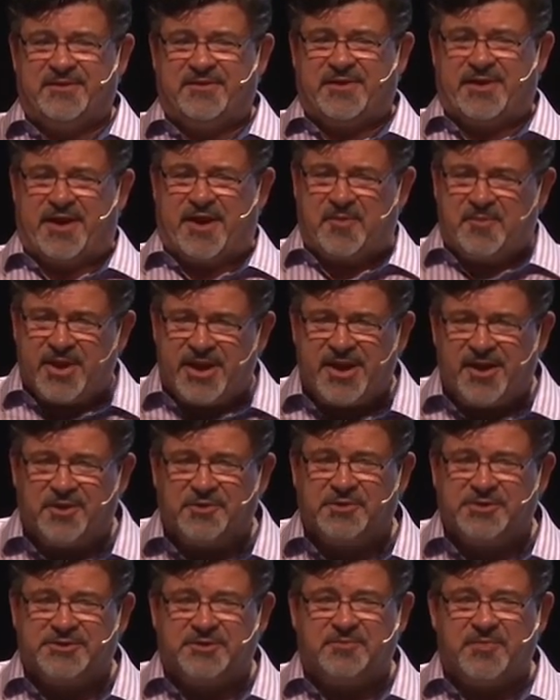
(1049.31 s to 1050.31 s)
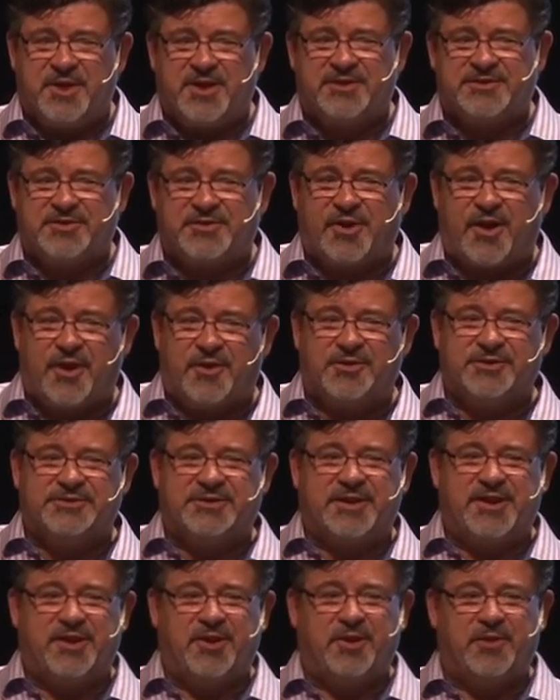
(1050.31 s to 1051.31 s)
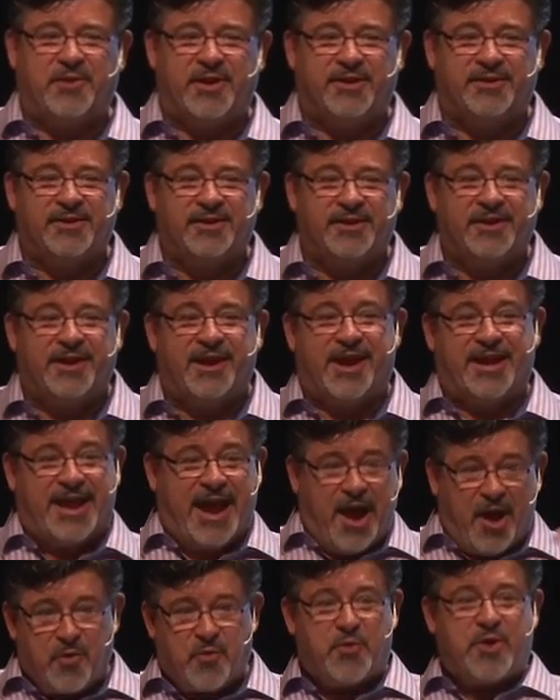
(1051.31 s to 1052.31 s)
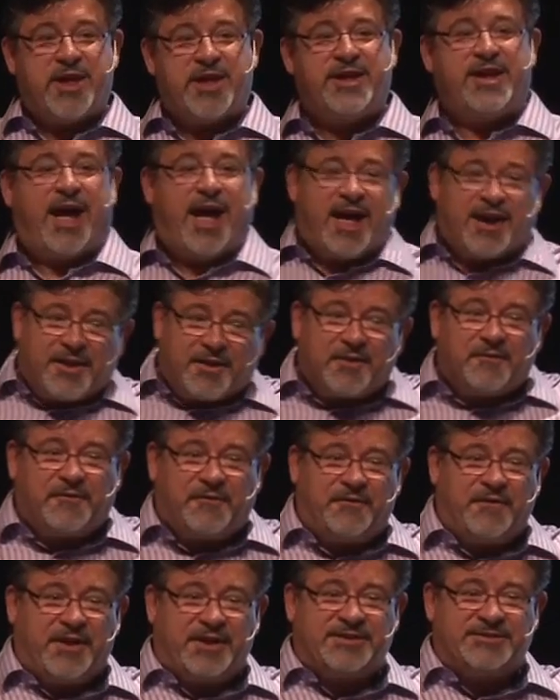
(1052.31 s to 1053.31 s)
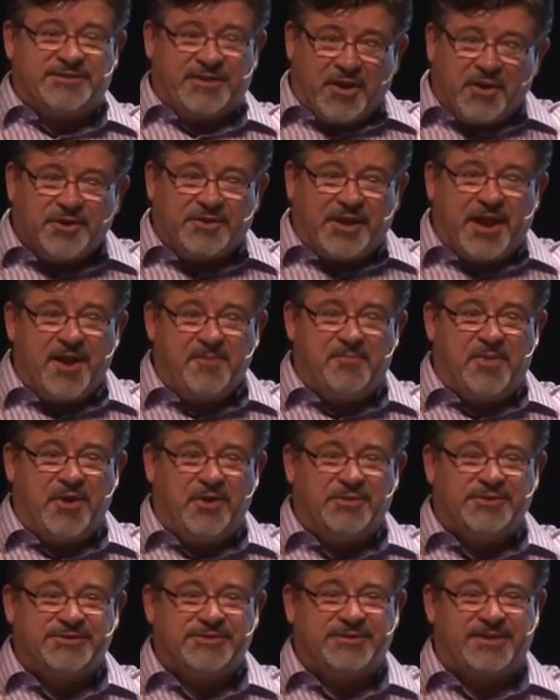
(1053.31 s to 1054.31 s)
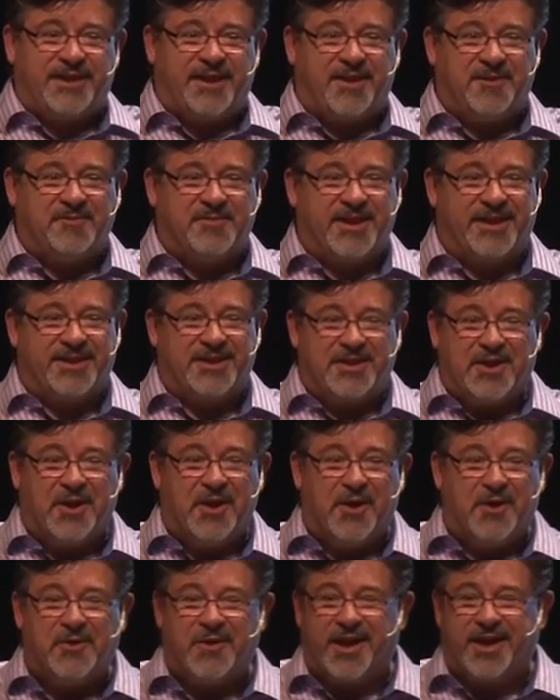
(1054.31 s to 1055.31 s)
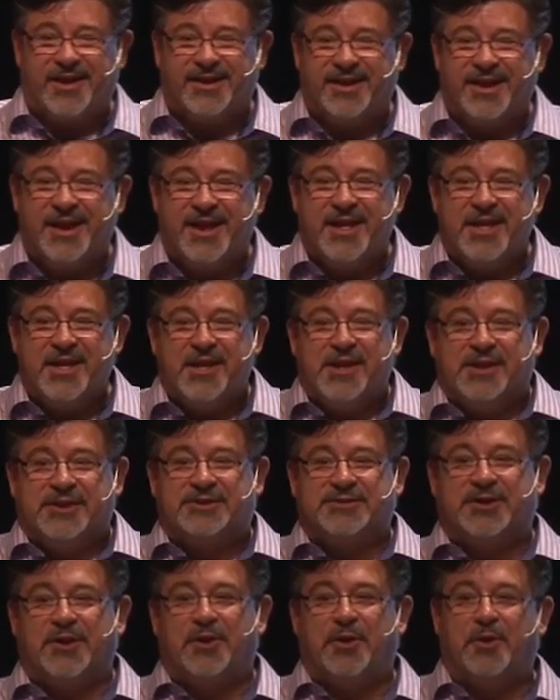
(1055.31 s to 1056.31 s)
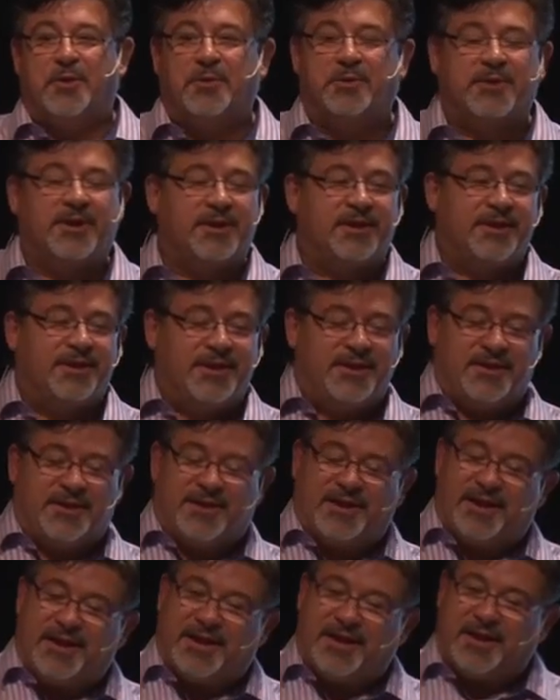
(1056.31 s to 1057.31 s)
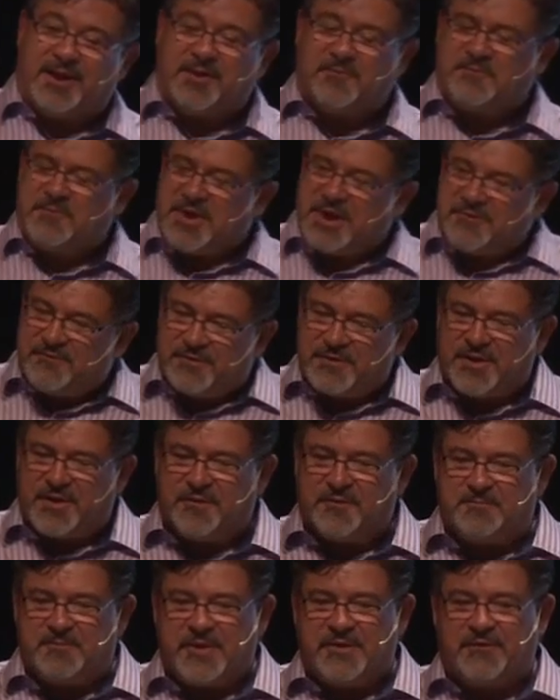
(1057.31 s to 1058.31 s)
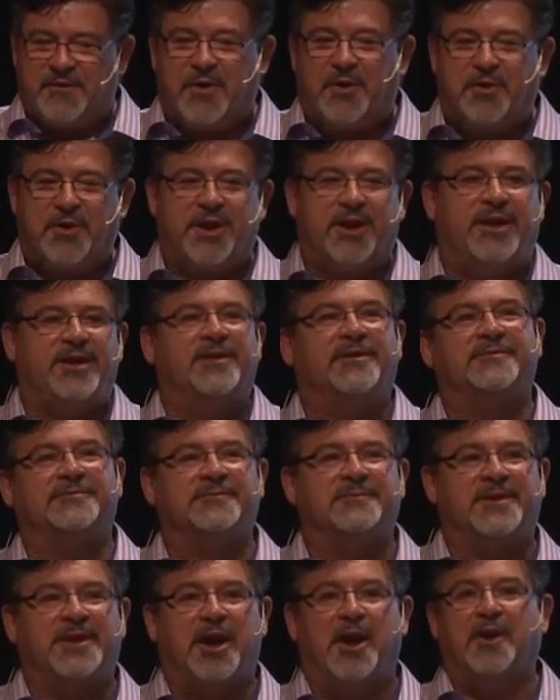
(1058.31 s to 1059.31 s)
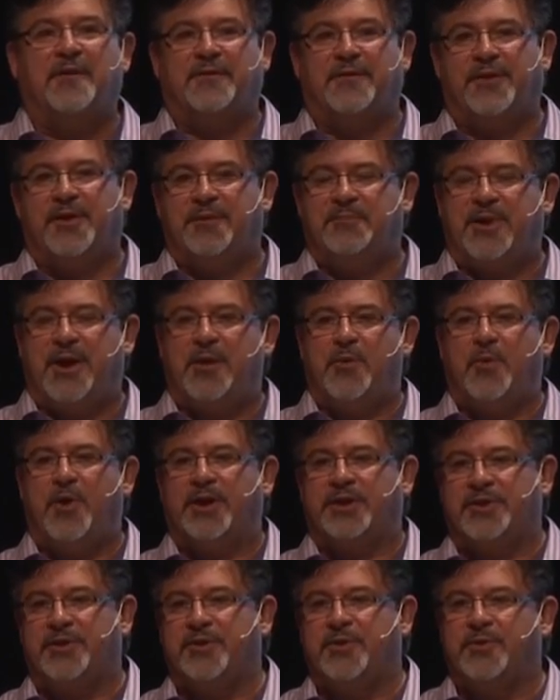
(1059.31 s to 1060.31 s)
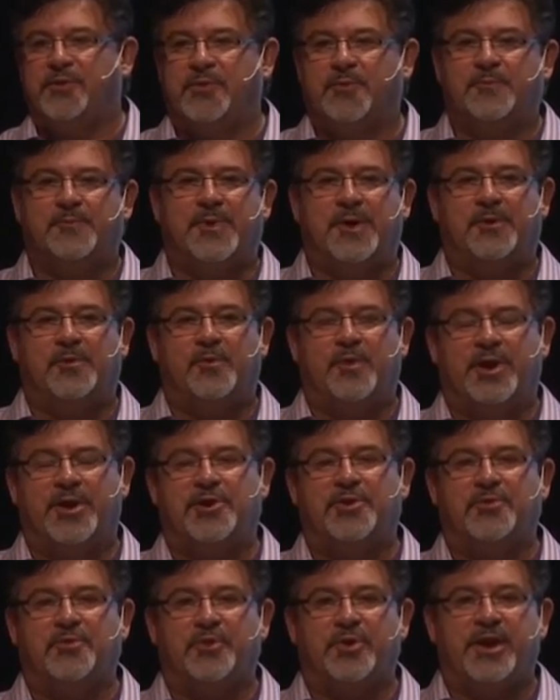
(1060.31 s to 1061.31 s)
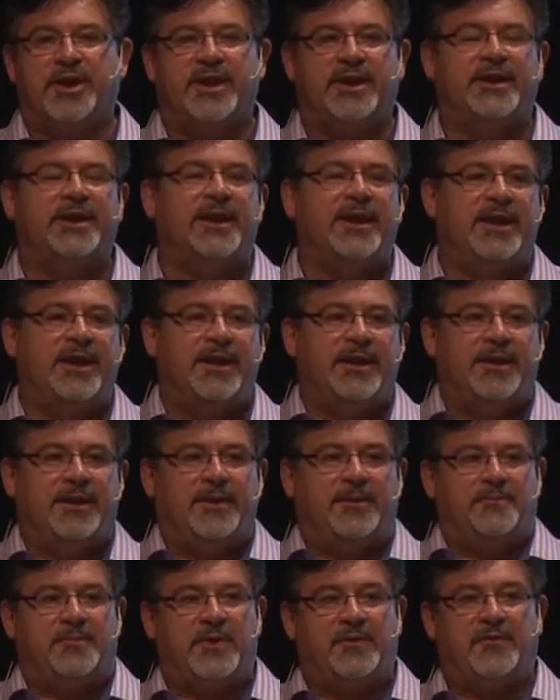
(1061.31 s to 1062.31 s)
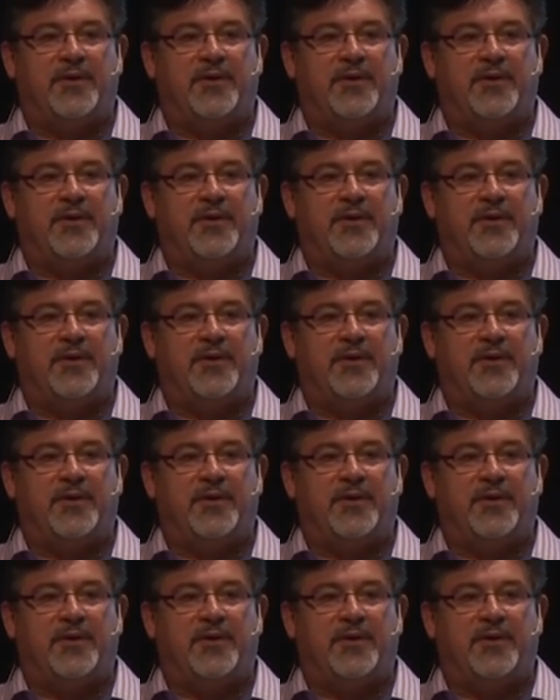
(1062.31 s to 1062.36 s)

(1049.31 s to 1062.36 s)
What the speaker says: how many hundreds of millions of dollars a year, and now we gotta fix their typos? I mean, and so be very careful about what you read. Be